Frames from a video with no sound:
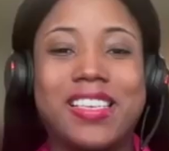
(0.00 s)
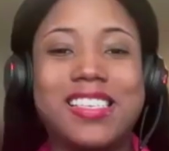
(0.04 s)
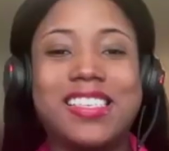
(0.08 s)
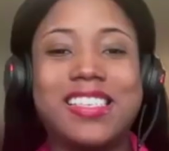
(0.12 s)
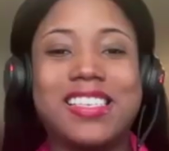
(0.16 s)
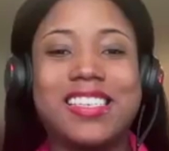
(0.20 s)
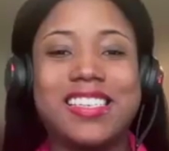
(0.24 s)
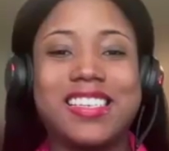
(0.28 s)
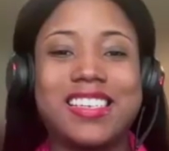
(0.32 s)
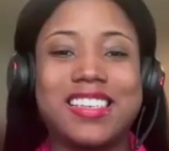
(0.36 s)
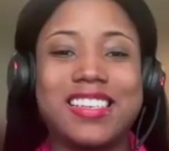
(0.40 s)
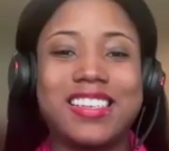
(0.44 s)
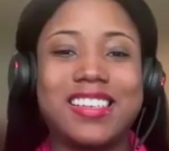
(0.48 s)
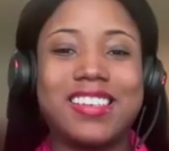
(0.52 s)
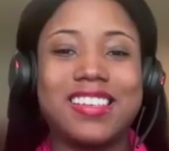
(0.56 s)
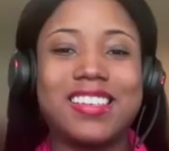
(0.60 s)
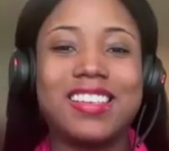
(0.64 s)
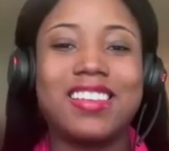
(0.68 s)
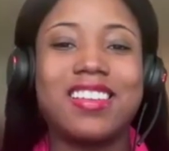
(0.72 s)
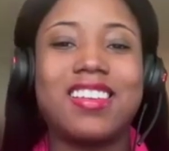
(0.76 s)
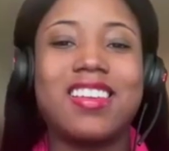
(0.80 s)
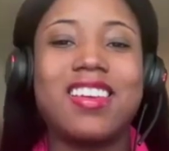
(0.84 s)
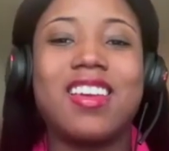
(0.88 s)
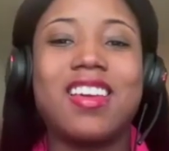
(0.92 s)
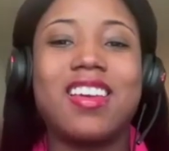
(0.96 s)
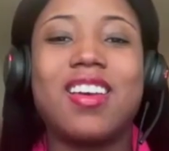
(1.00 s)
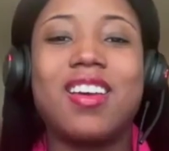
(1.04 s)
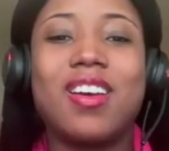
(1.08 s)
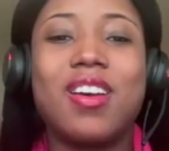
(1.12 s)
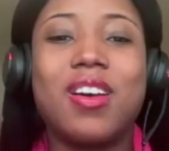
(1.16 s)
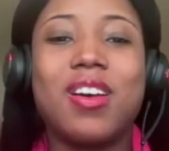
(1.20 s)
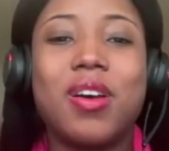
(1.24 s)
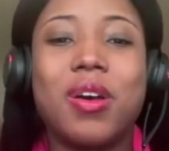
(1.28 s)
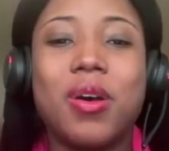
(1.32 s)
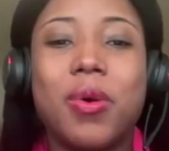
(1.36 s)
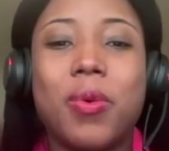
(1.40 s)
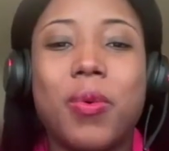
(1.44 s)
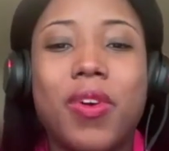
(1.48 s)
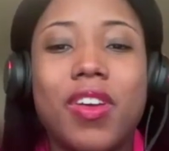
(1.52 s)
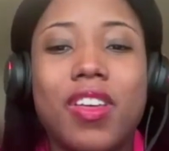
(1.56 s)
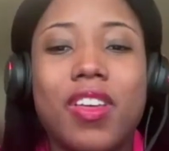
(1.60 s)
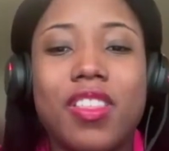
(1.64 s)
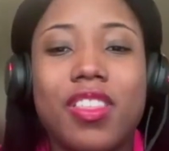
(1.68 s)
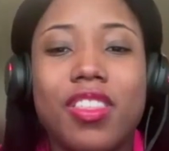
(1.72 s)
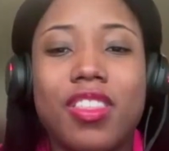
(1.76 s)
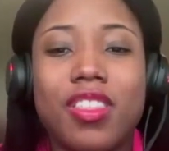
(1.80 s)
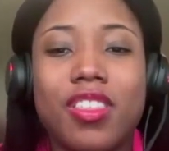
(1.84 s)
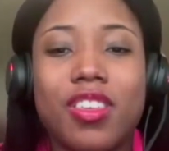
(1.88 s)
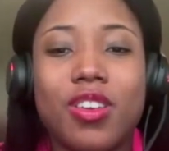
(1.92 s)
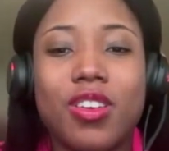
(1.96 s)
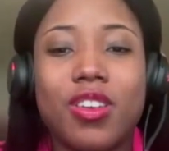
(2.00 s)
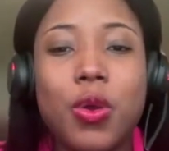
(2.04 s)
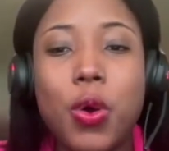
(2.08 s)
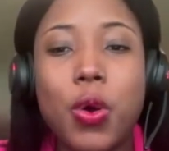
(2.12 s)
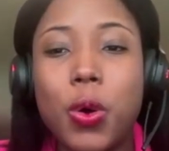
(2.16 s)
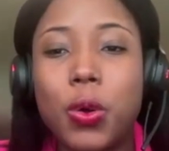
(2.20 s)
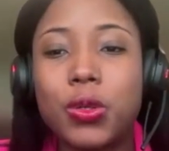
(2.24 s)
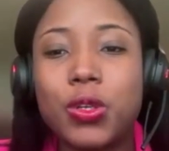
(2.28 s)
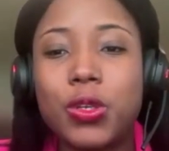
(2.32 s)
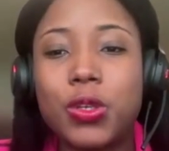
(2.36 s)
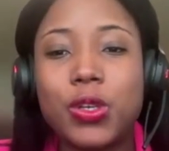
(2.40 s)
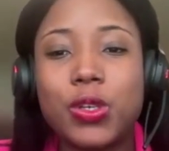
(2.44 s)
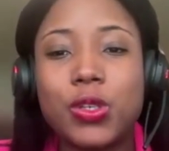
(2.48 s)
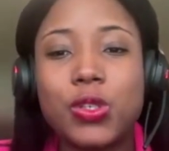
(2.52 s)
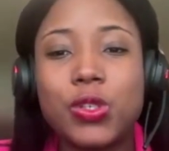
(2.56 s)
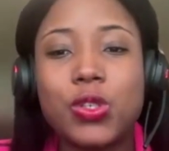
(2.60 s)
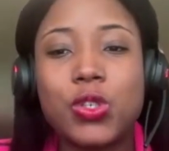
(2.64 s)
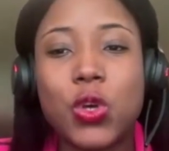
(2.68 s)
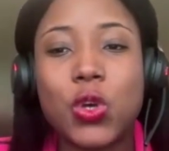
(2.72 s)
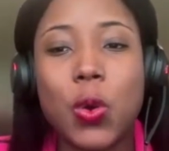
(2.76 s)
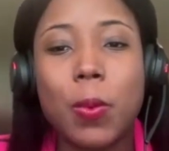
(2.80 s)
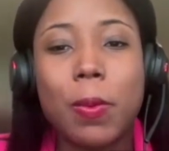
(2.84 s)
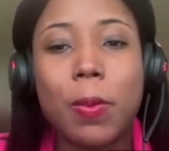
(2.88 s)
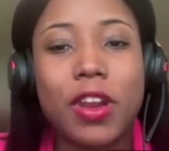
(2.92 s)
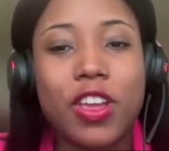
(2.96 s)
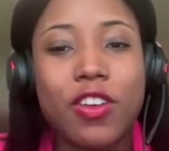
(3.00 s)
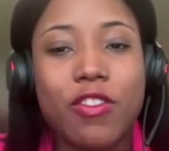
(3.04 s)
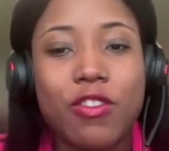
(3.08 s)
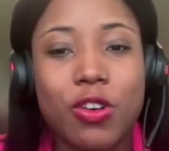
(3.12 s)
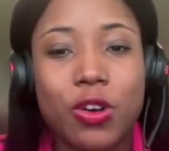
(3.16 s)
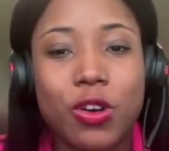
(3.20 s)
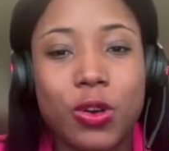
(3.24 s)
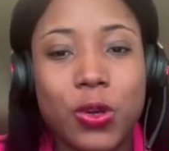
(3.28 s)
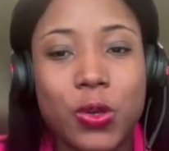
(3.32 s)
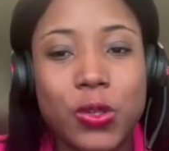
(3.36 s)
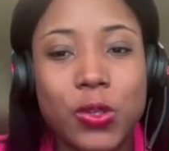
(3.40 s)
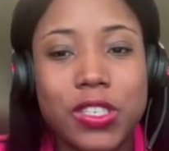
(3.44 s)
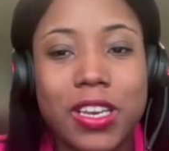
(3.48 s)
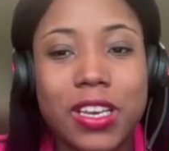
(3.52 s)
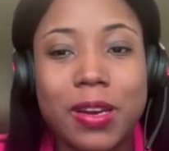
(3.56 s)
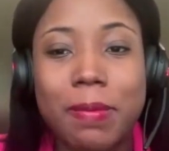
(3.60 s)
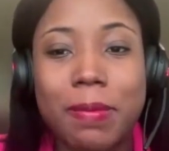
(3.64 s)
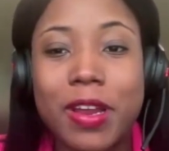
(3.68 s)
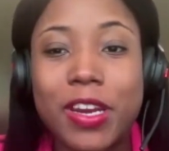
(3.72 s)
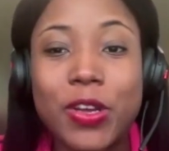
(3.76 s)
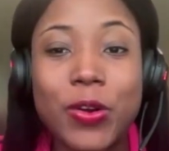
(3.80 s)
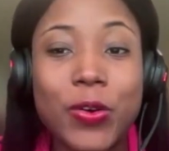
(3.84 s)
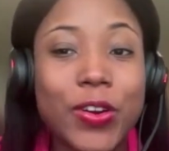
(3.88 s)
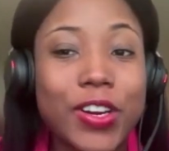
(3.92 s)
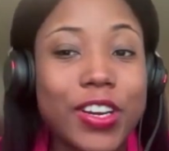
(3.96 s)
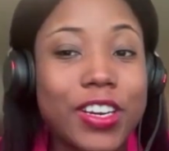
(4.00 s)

Amazing. With you holding so many roles in many